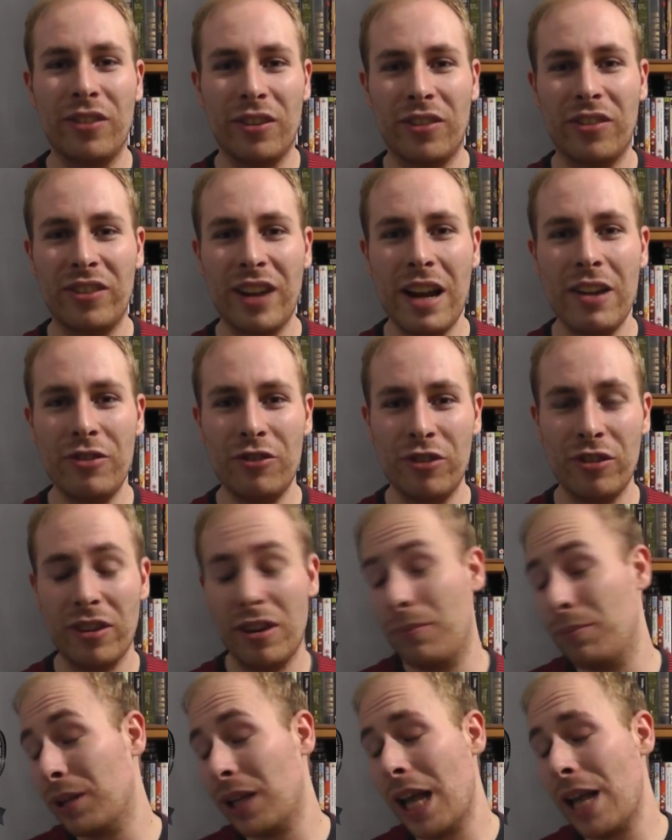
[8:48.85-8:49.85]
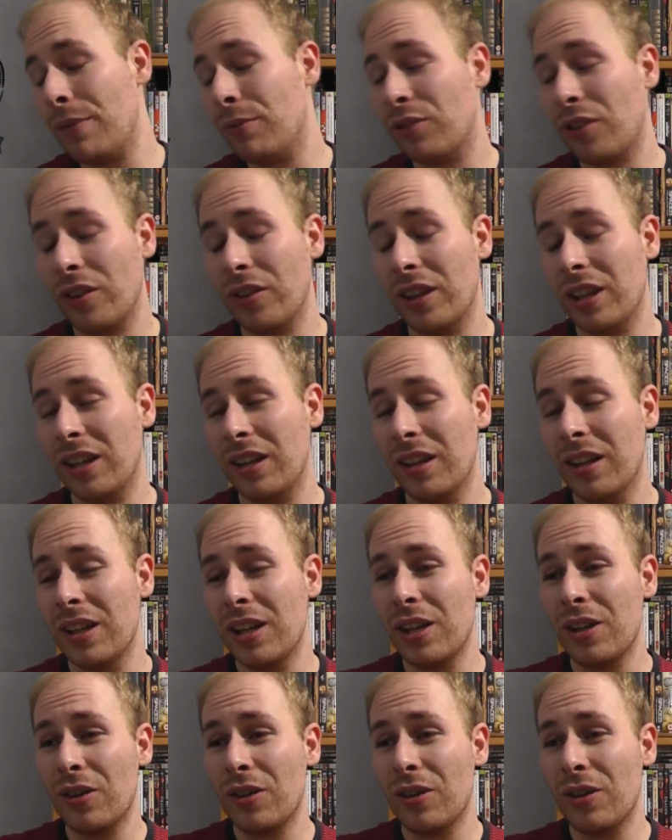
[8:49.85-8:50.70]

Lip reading: extension and became something